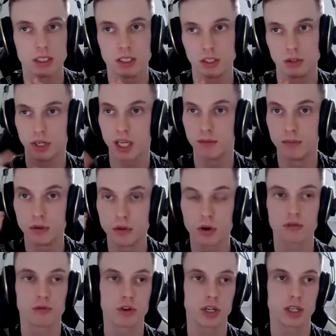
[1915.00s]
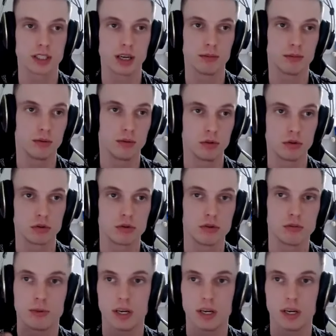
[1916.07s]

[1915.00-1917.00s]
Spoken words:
you can block, for example, YouTube.